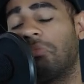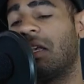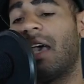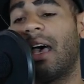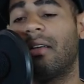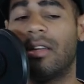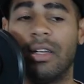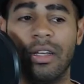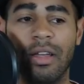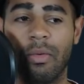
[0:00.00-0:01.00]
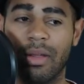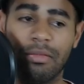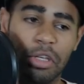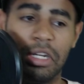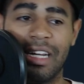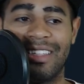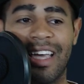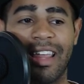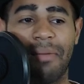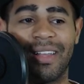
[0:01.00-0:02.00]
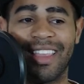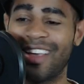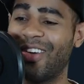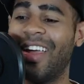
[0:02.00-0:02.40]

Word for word: Yeah, we didn't need to say that, but thank you.